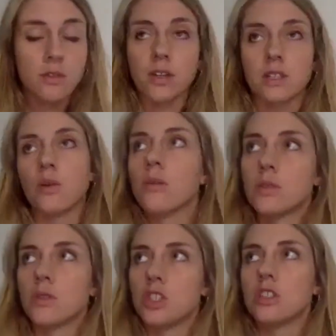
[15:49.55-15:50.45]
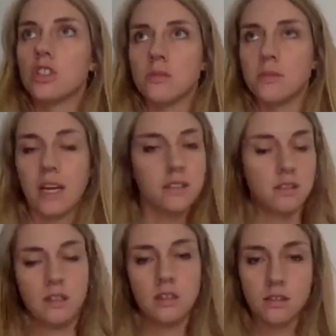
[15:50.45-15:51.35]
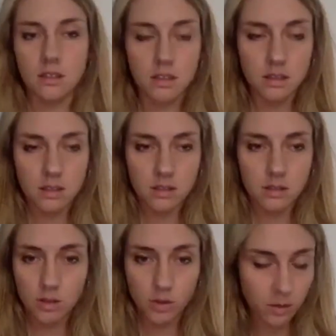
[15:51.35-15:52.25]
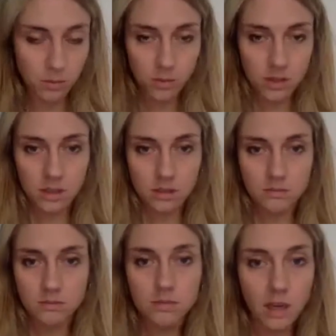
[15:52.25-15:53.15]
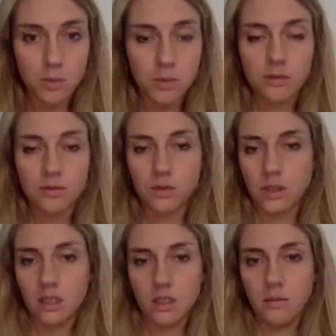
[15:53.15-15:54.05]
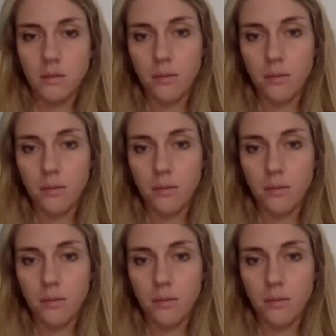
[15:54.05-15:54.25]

So, for example, I was watching gymnastics, and this is incredible what they're capable of doing, and I'm,